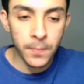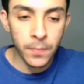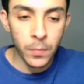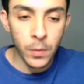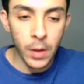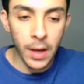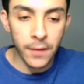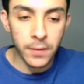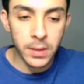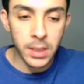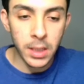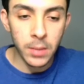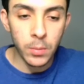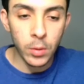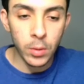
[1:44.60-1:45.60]
You have
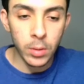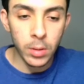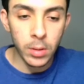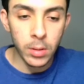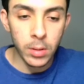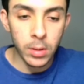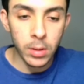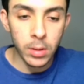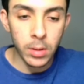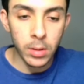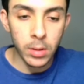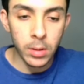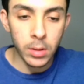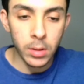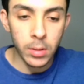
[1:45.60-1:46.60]
table,
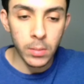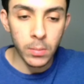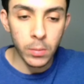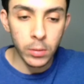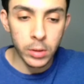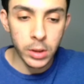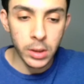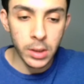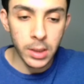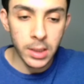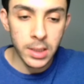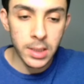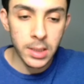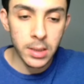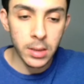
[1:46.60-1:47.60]
bulleted
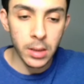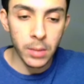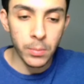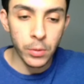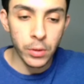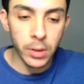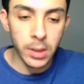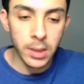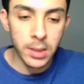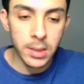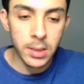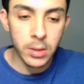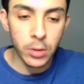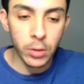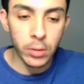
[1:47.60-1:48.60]
list, numbered list,
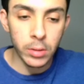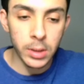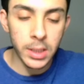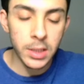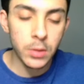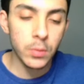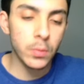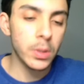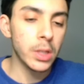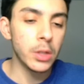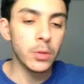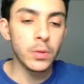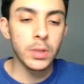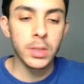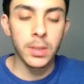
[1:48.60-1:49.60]
toggle list. You can
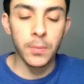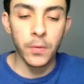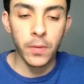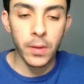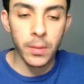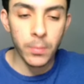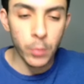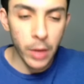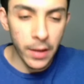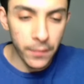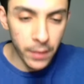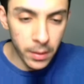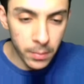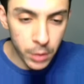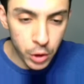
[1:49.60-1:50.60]
use some of them. We have
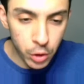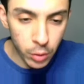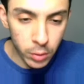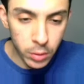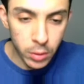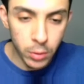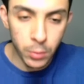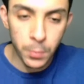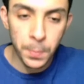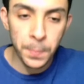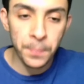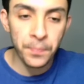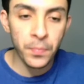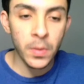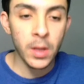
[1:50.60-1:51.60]
image also.
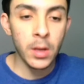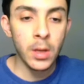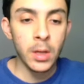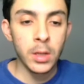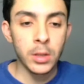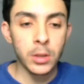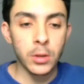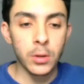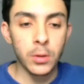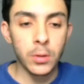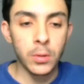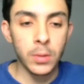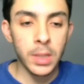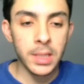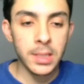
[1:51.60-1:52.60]
So
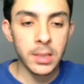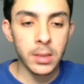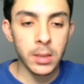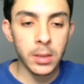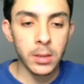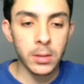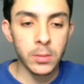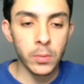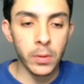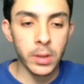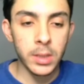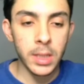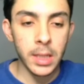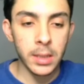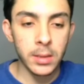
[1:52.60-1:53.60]
let's start with
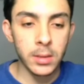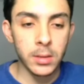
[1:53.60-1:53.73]
text.